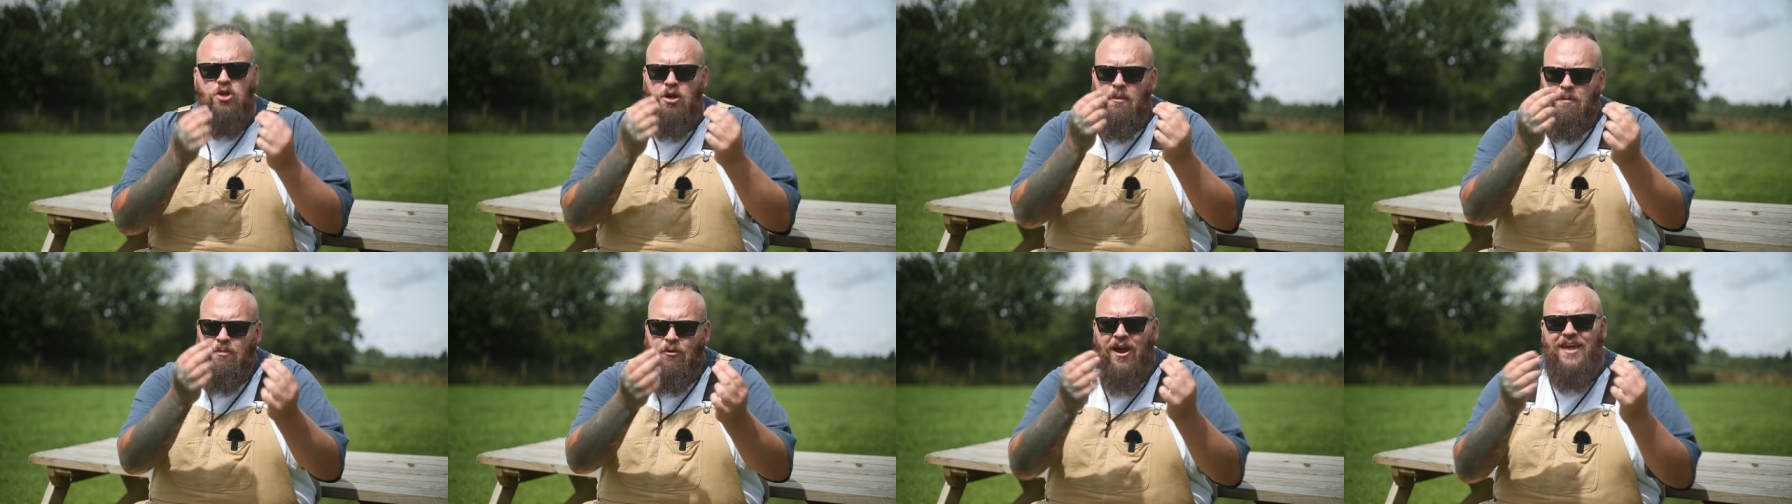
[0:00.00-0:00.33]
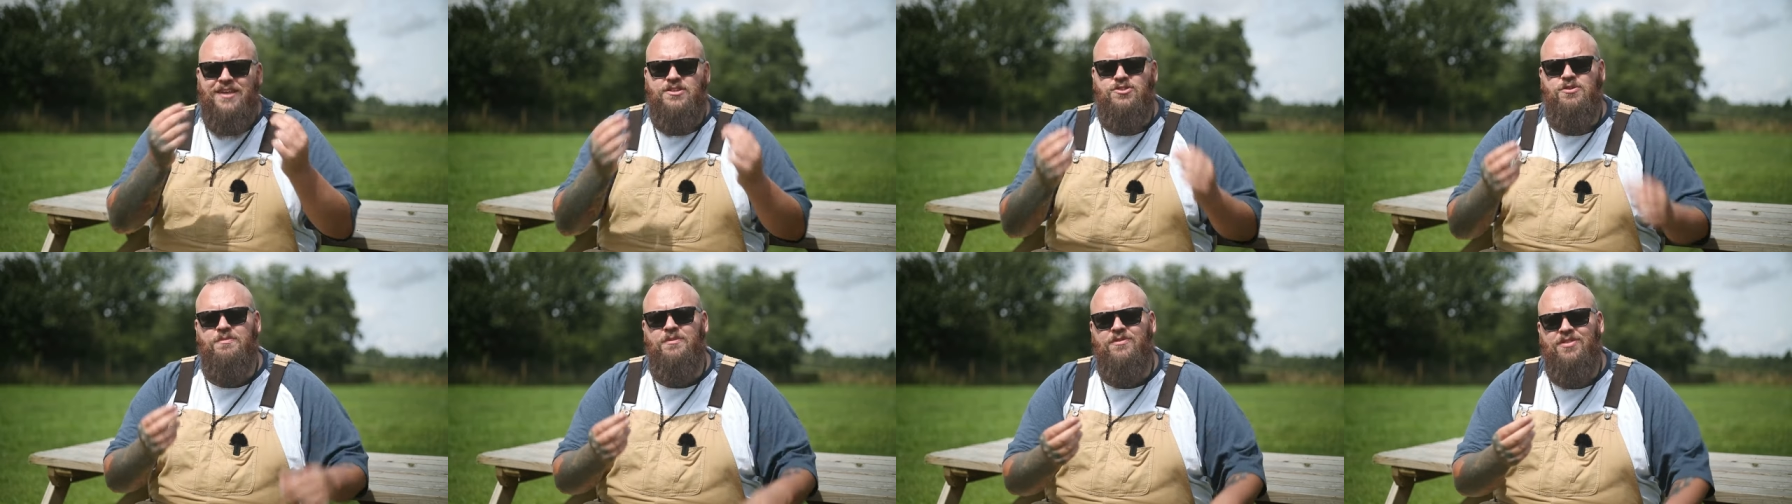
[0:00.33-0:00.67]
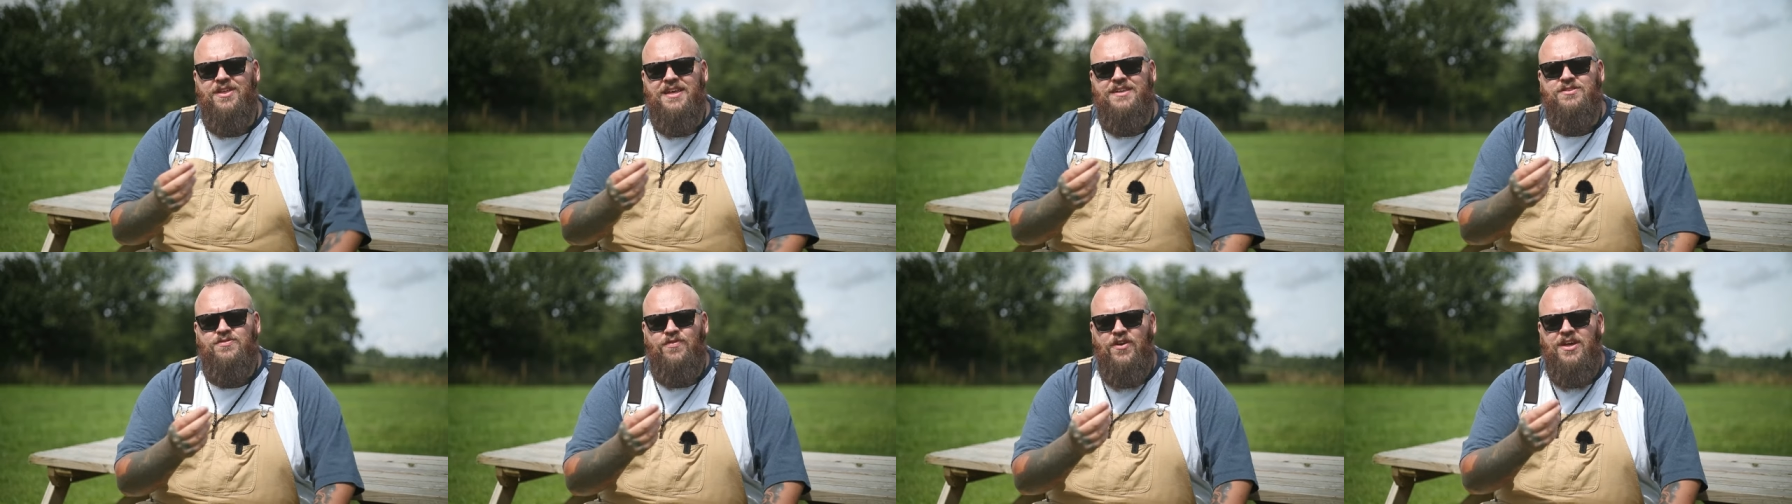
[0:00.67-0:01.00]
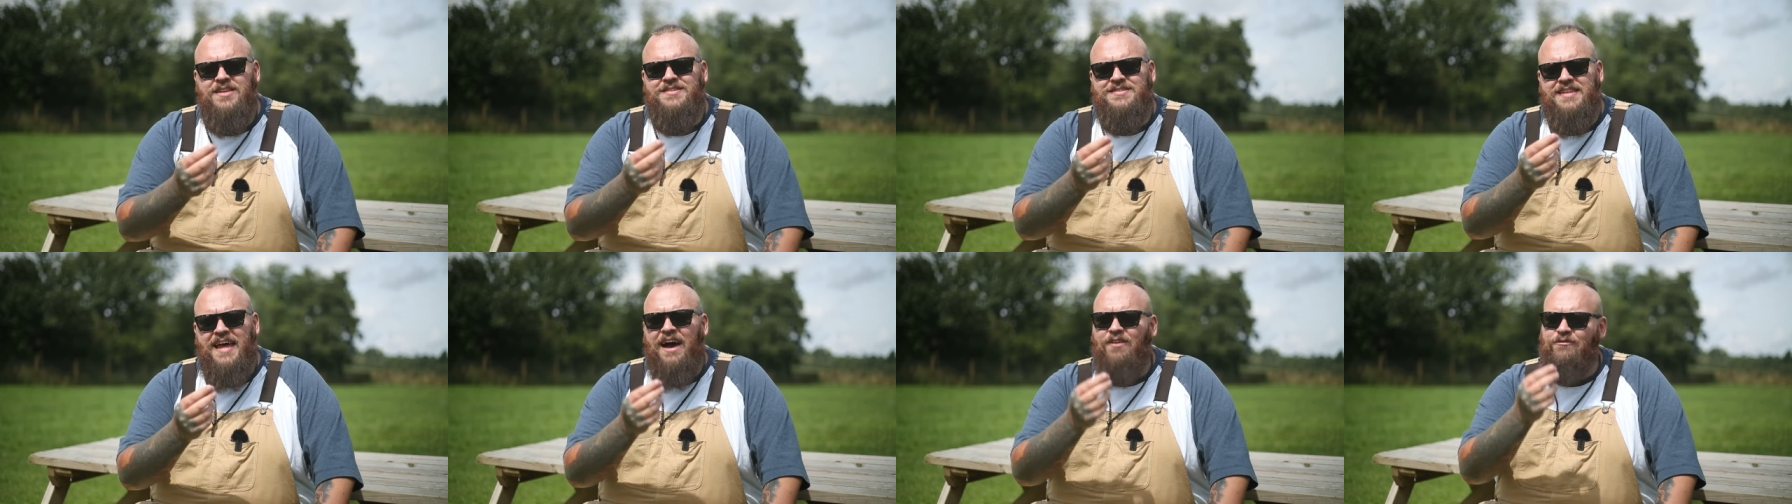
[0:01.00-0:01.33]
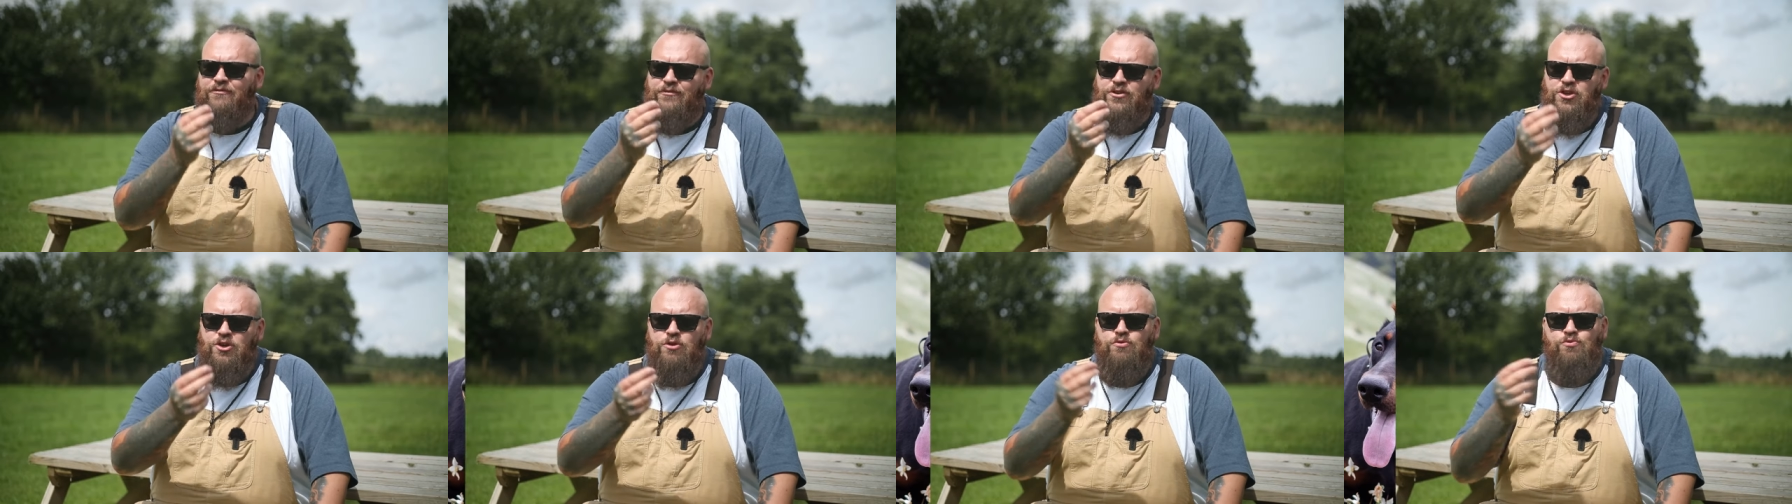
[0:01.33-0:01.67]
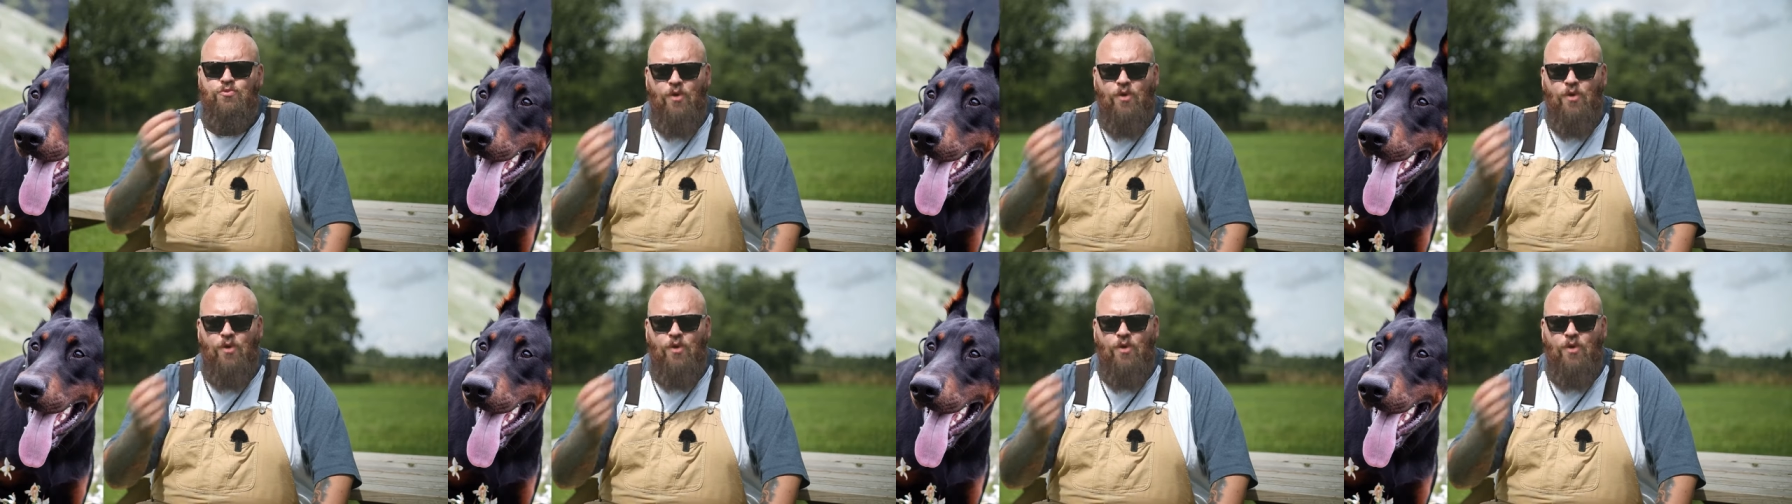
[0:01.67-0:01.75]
to break some of these things down for you